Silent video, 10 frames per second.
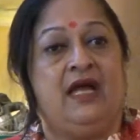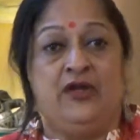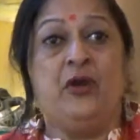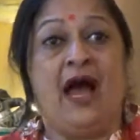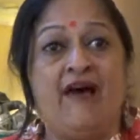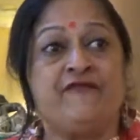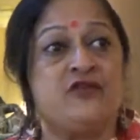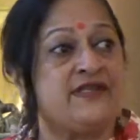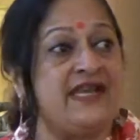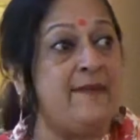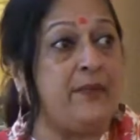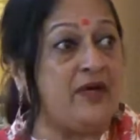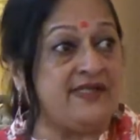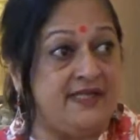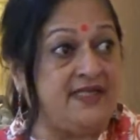And you have to stay
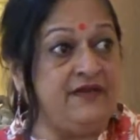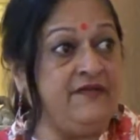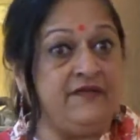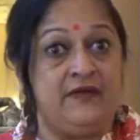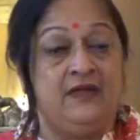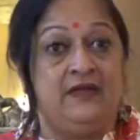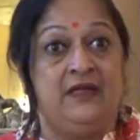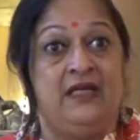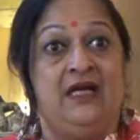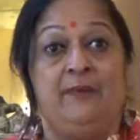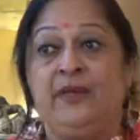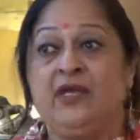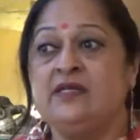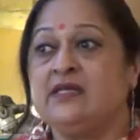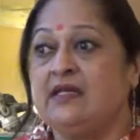positive
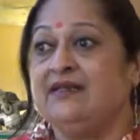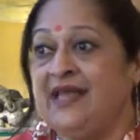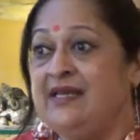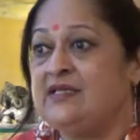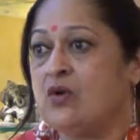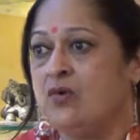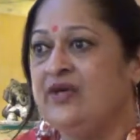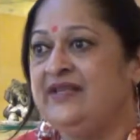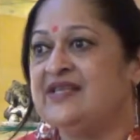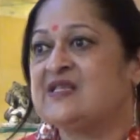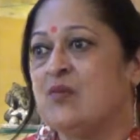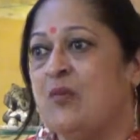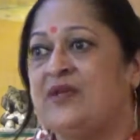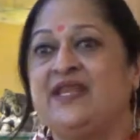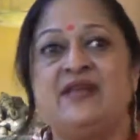because there is only this
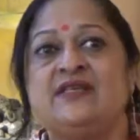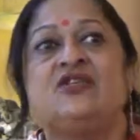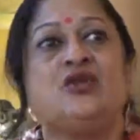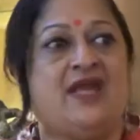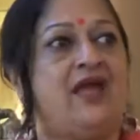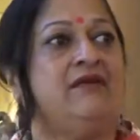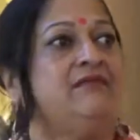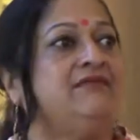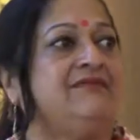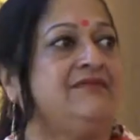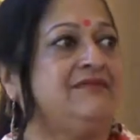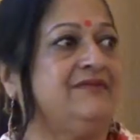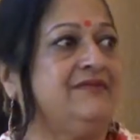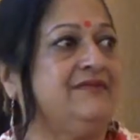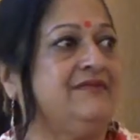moment. There is today.
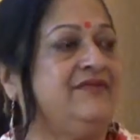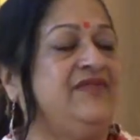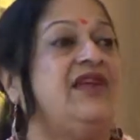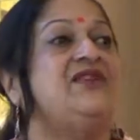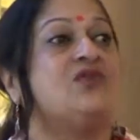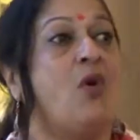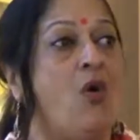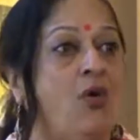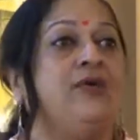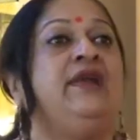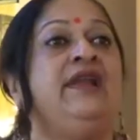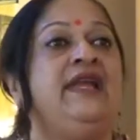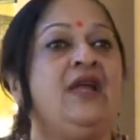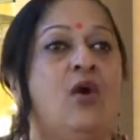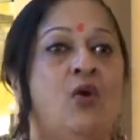There is
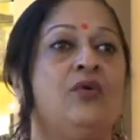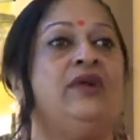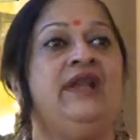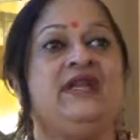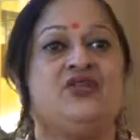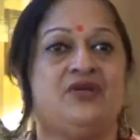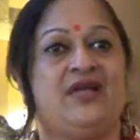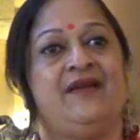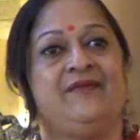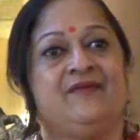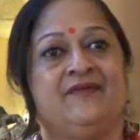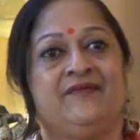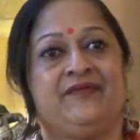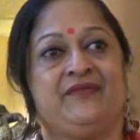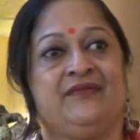only today.
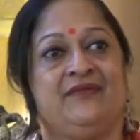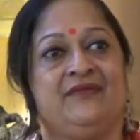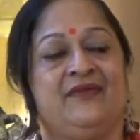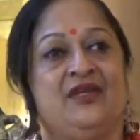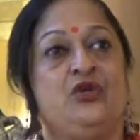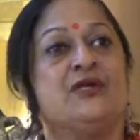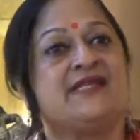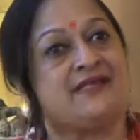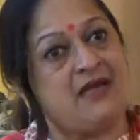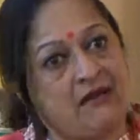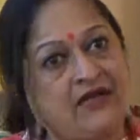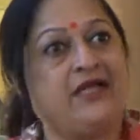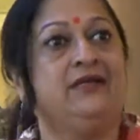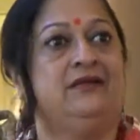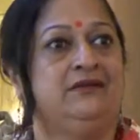You are stuck
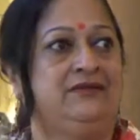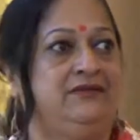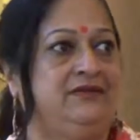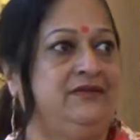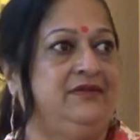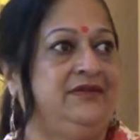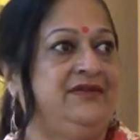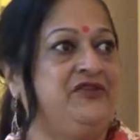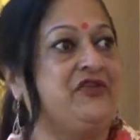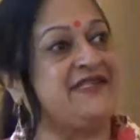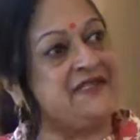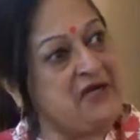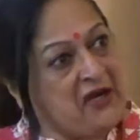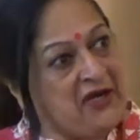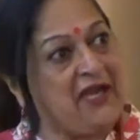here. You're
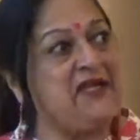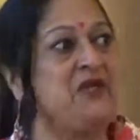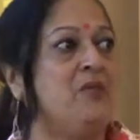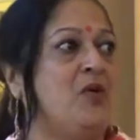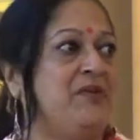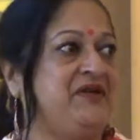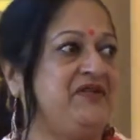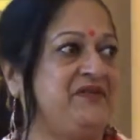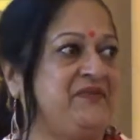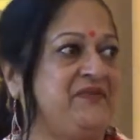stuck in the moment.